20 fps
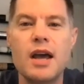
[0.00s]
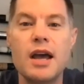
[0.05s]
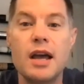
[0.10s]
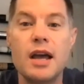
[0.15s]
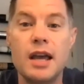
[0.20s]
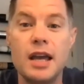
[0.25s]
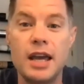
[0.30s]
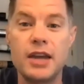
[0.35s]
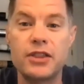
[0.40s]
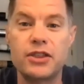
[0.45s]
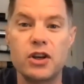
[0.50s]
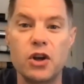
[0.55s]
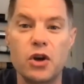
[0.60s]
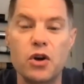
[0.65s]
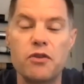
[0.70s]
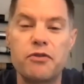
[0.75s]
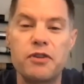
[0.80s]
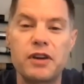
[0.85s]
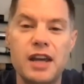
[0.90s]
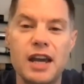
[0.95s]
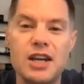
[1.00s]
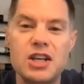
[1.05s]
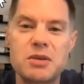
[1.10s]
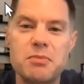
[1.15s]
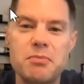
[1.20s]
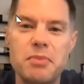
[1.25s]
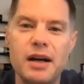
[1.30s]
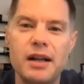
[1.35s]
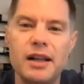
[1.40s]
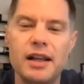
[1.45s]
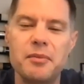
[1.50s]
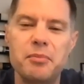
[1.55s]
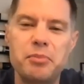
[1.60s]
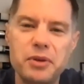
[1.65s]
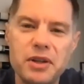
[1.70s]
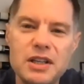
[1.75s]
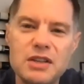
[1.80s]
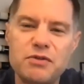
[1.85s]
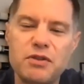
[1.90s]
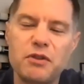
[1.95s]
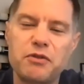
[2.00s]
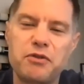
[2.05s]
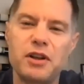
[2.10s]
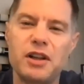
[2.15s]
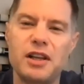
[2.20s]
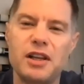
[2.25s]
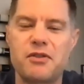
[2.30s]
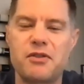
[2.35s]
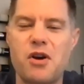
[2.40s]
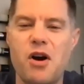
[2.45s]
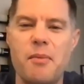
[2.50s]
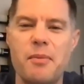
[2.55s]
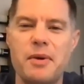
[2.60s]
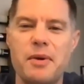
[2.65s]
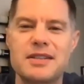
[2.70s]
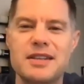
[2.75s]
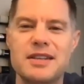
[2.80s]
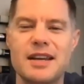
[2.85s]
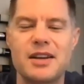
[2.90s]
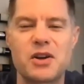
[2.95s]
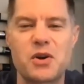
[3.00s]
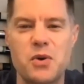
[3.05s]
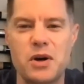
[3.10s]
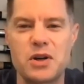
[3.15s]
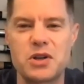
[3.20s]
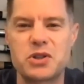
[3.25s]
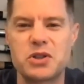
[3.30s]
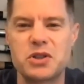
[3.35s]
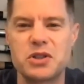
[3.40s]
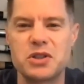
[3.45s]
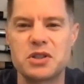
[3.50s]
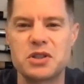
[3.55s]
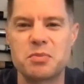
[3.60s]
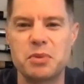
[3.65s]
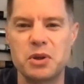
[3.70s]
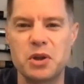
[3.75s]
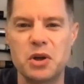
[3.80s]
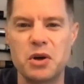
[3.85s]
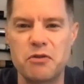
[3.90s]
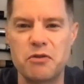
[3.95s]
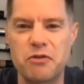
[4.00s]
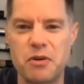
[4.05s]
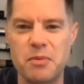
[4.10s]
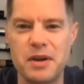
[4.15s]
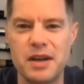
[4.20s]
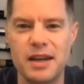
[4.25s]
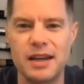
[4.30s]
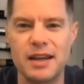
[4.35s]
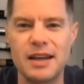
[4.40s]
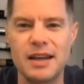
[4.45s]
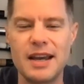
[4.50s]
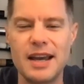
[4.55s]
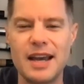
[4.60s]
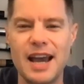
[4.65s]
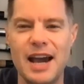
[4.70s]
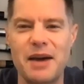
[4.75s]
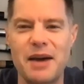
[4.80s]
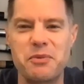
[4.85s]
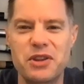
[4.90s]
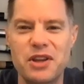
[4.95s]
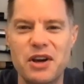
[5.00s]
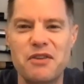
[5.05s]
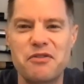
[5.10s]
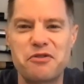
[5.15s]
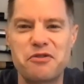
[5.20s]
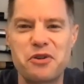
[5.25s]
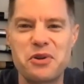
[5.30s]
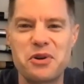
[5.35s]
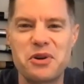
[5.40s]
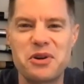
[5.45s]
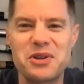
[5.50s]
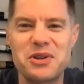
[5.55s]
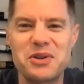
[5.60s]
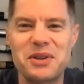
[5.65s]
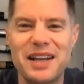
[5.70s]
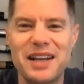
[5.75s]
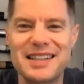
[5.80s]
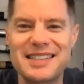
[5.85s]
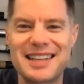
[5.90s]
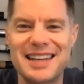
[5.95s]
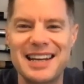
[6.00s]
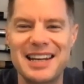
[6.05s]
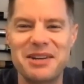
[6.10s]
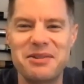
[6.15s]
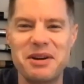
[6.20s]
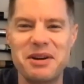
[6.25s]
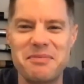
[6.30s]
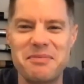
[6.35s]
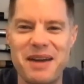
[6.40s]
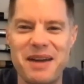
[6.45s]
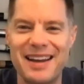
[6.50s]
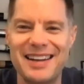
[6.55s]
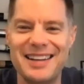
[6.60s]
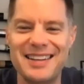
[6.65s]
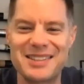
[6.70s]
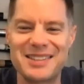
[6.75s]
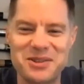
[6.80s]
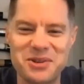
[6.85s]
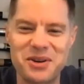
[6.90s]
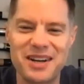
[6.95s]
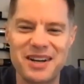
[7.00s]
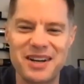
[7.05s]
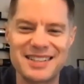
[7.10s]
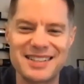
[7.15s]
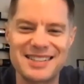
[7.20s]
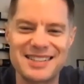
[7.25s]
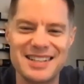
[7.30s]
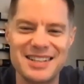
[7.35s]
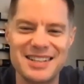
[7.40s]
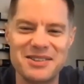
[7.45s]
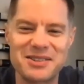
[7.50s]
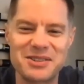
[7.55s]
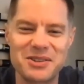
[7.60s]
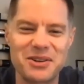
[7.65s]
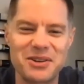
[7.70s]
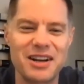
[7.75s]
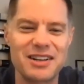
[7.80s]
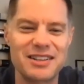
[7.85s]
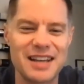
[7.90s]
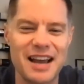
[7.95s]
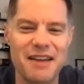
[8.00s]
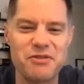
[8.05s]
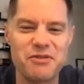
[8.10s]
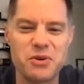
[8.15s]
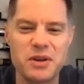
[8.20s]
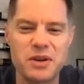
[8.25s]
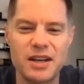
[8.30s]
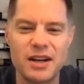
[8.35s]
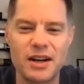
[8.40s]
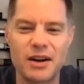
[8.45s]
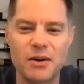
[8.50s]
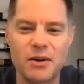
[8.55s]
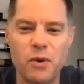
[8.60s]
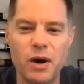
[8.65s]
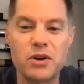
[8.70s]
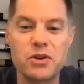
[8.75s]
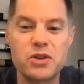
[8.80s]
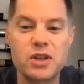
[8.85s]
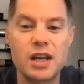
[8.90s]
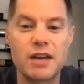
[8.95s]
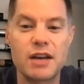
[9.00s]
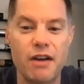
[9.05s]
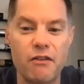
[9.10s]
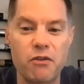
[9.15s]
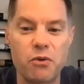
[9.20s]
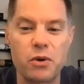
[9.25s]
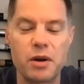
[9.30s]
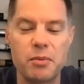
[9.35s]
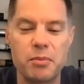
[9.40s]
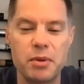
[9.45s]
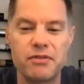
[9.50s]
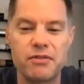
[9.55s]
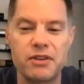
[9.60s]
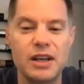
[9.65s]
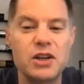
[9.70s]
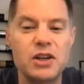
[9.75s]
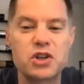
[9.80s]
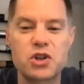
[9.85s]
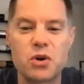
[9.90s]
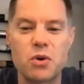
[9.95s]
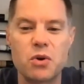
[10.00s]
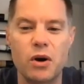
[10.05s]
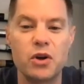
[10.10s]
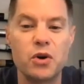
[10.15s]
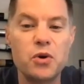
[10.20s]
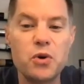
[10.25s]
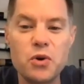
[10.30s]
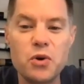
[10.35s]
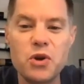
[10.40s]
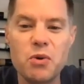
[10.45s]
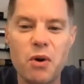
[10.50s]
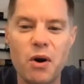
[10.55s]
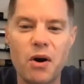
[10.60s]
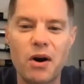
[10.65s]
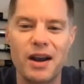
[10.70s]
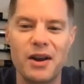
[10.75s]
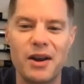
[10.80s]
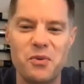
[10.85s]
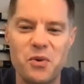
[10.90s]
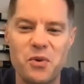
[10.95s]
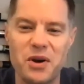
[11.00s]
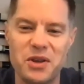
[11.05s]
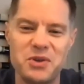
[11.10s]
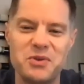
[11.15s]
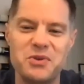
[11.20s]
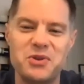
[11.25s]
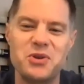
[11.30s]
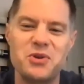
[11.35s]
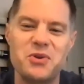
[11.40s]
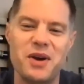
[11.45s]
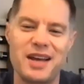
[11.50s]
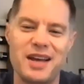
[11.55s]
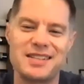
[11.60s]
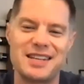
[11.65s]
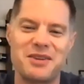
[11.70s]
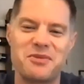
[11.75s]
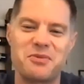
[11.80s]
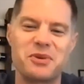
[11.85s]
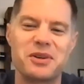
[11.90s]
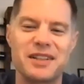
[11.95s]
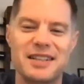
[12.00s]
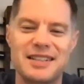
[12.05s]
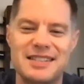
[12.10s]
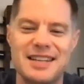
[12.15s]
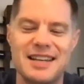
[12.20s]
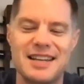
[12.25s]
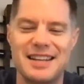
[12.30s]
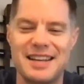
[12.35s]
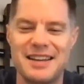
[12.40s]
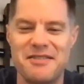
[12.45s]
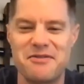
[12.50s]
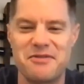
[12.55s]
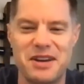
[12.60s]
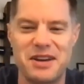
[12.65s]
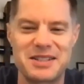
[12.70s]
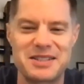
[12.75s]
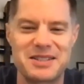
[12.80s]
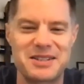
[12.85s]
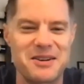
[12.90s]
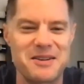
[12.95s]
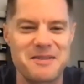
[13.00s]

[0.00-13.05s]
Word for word: hit the notification bell and please feel free to leave comments and questions below for me. And without further ado, let's get into it. Mandy, so great to see you. So great to have you here. Why don't you give everyone a bit of an intro on who you are and what you do as a real estate investor?